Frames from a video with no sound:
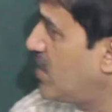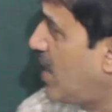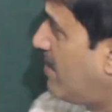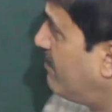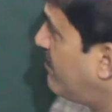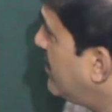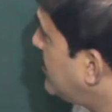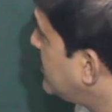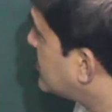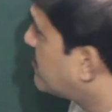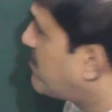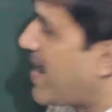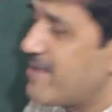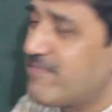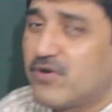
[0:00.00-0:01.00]
number is
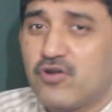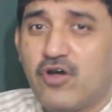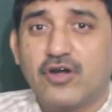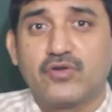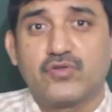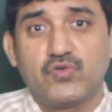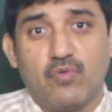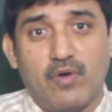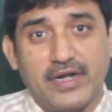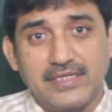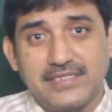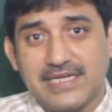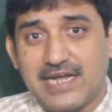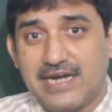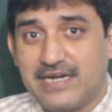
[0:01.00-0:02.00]
prime or not, so what
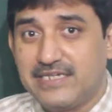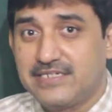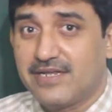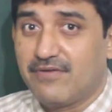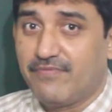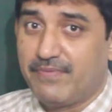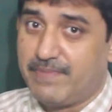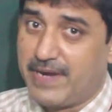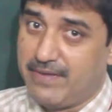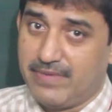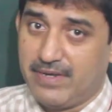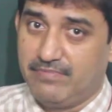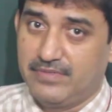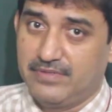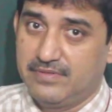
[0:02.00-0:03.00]
is the condition of a prime
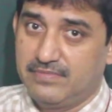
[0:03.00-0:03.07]
number?